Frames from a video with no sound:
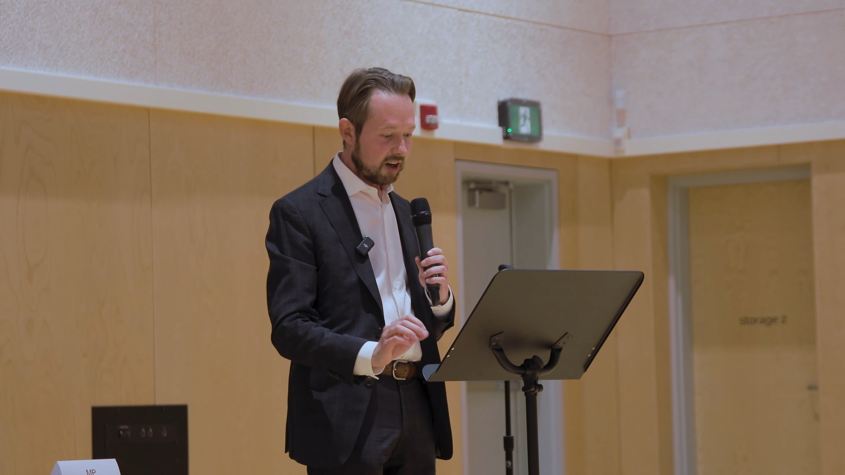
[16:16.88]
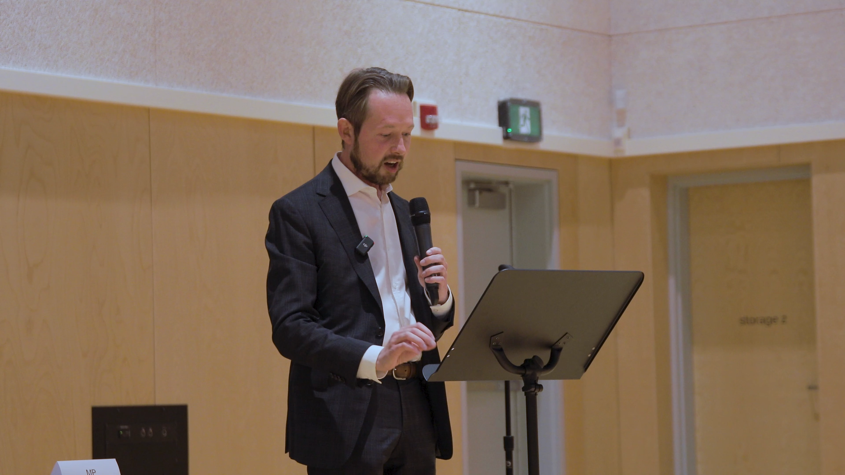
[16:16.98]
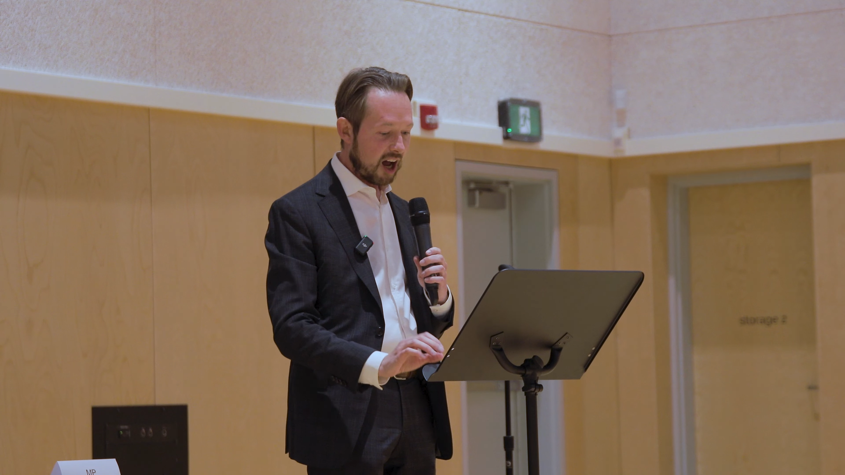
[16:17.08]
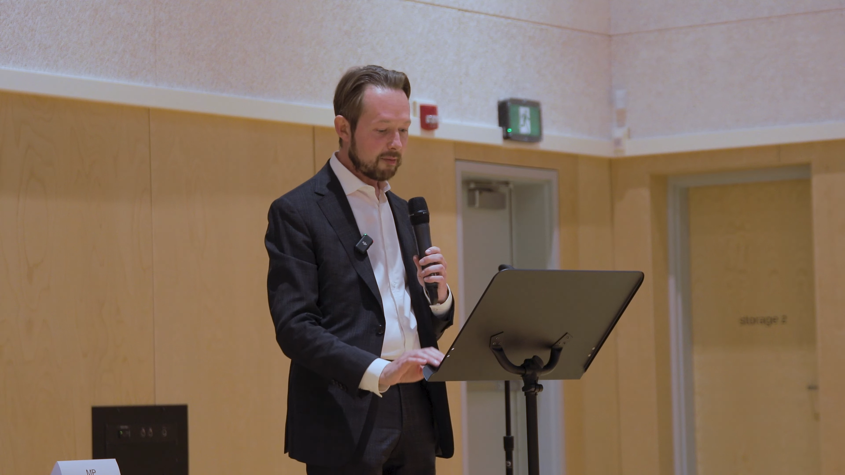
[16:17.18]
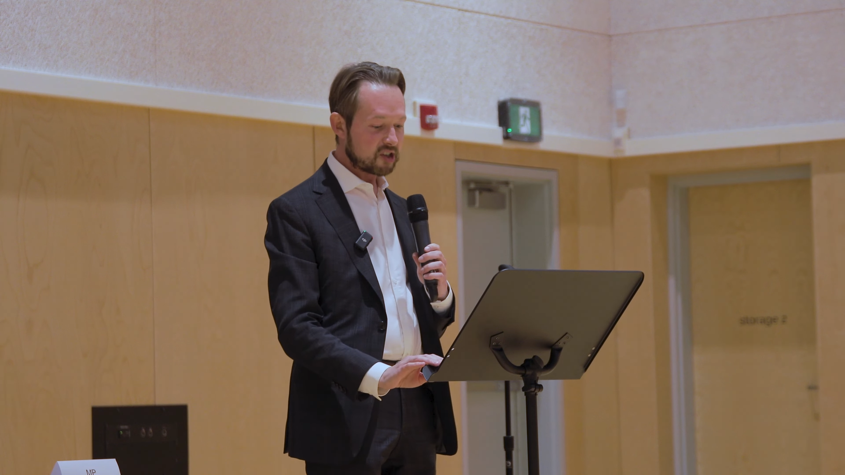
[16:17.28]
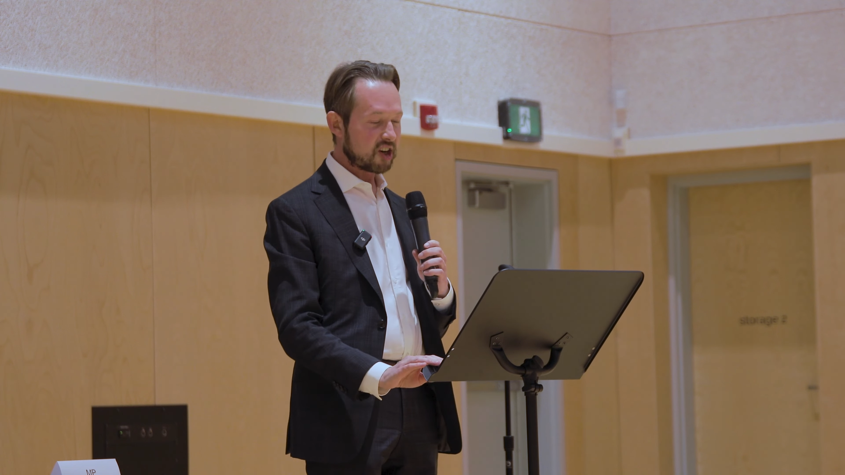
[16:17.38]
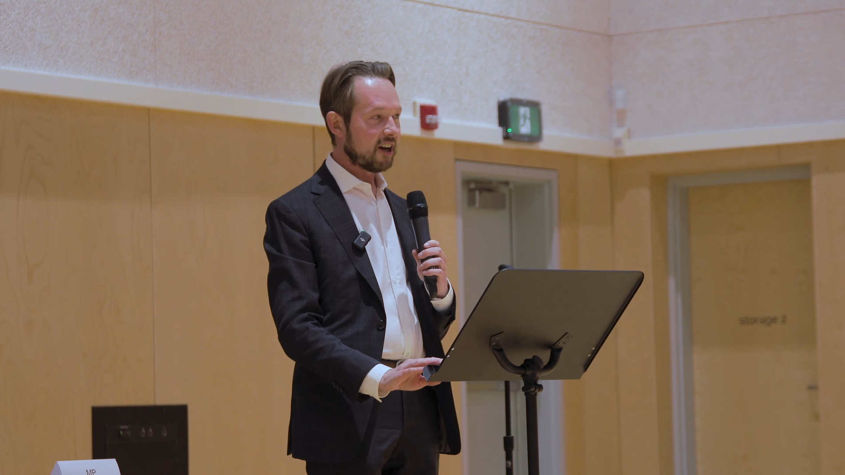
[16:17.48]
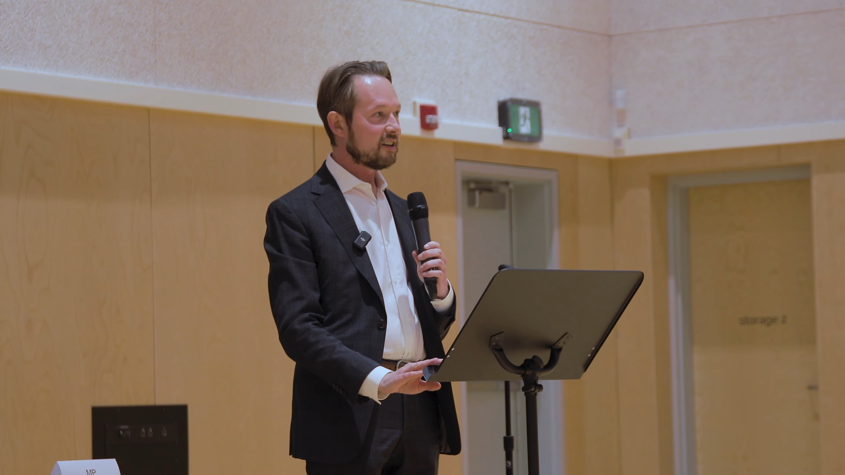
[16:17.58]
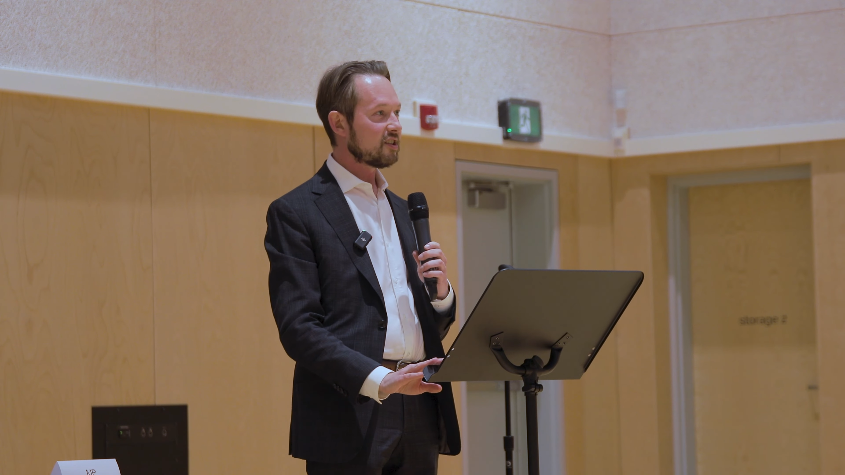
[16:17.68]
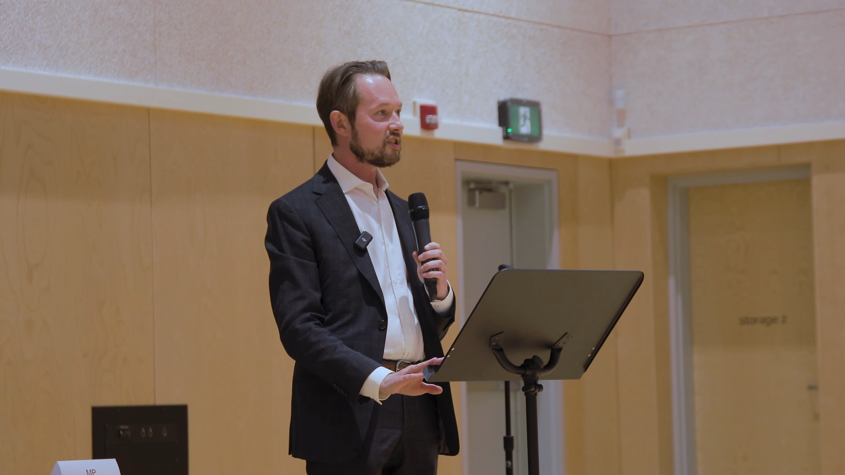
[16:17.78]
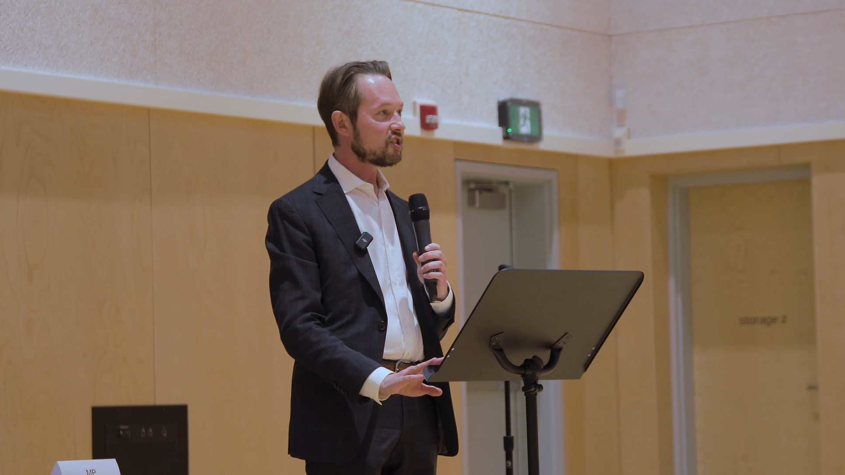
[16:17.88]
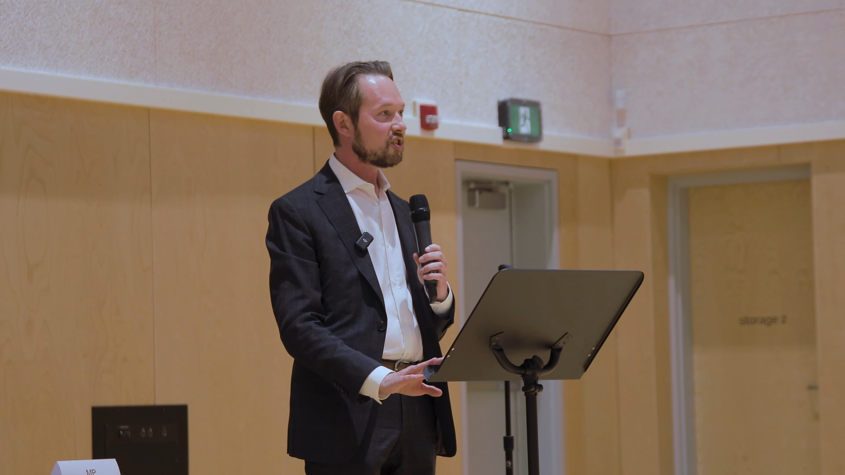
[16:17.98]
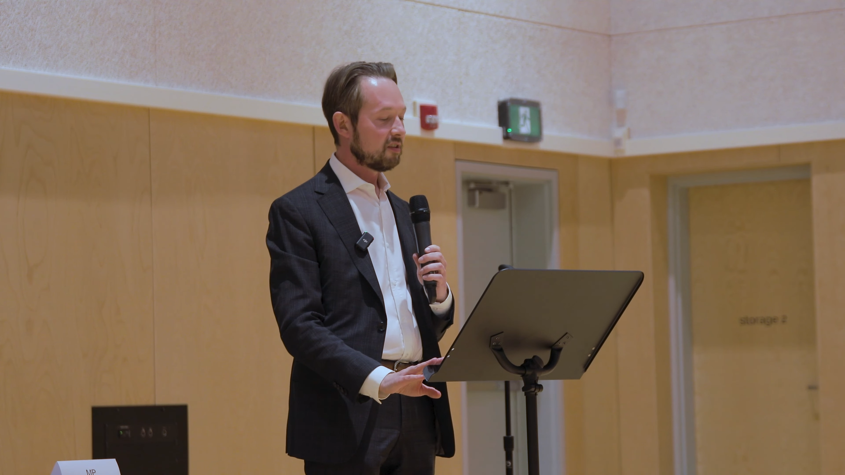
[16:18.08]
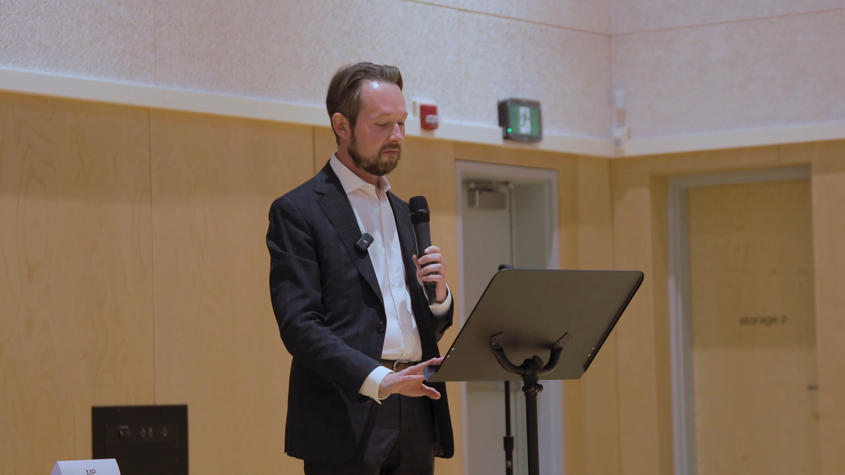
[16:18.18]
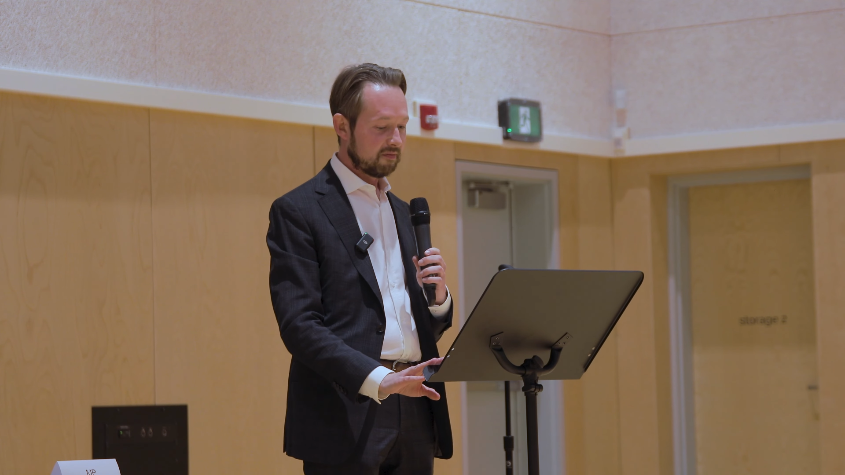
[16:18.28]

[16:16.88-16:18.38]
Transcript: "I'm a scientist.